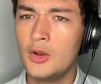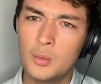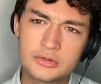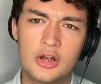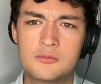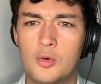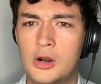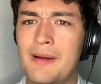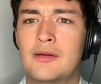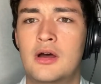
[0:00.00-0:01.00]
We'll talk more
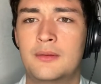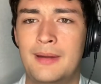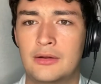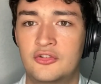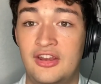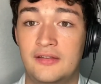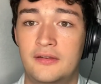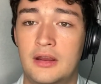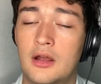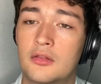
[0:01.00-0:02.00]
about
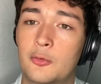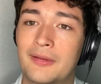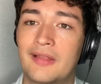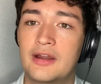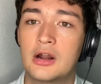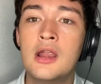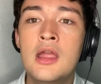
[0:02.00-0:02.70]
chancing a little bit later.